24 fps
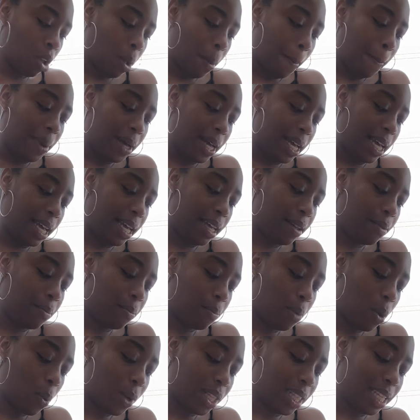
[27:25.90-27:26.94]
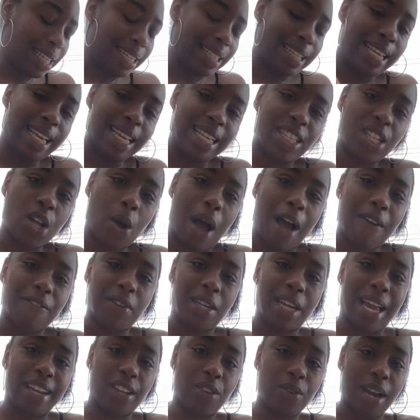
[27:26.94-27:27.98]
but but with this so i
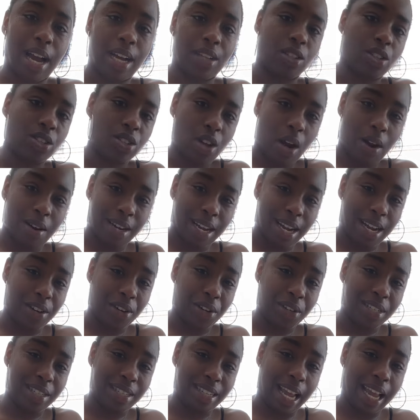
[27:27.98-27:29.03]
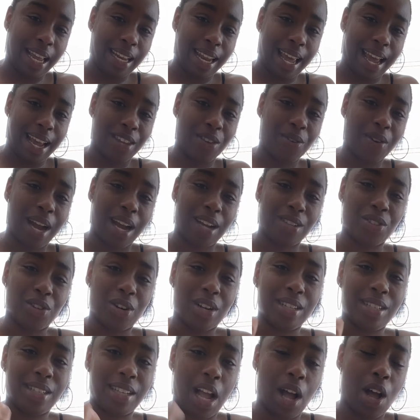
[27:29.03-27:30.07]
feel like you guys are starting to understand that you guys
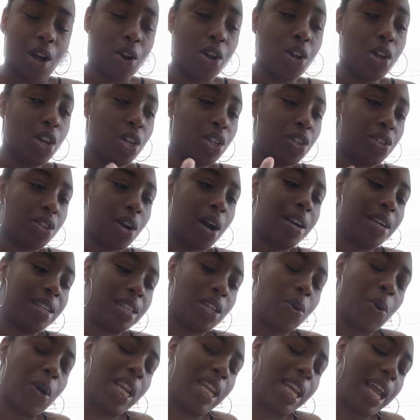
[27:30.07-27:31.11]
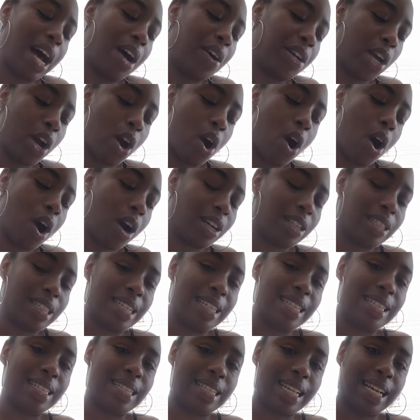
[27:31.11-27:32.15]
are start, starting to allow your heart to
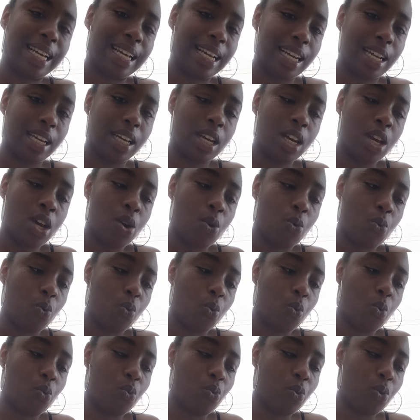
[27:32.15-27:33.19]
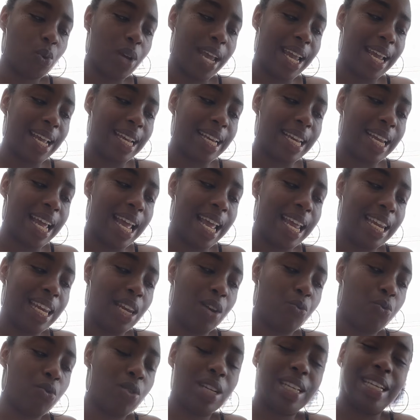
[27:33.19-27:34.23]
sing and
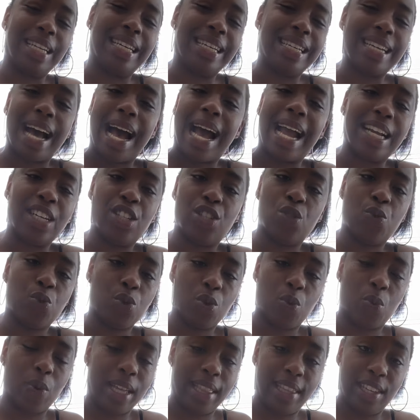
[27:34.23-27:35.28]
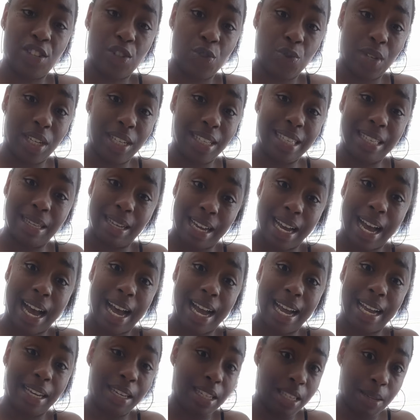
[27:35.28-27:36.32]
and really guide you in the way that you need to
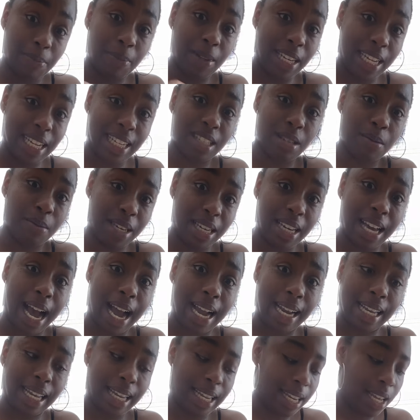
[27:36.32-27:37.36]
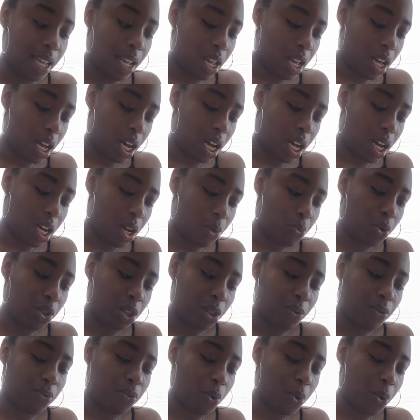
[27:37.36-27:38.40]
guide to need to be guided um with
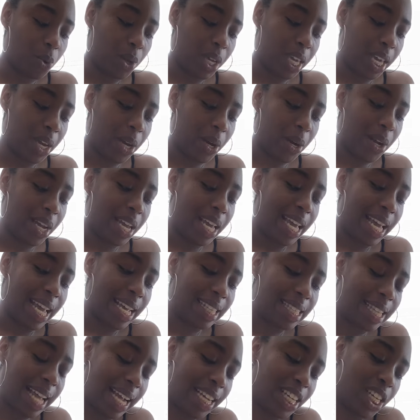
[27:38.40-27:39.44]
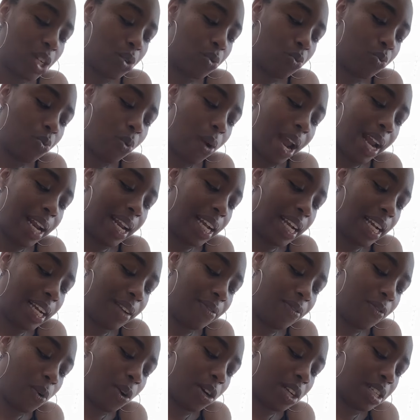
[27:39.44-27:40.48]
the fool here it's like you're ready
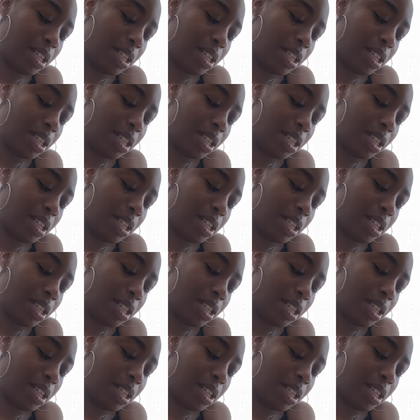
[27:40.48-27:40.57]
for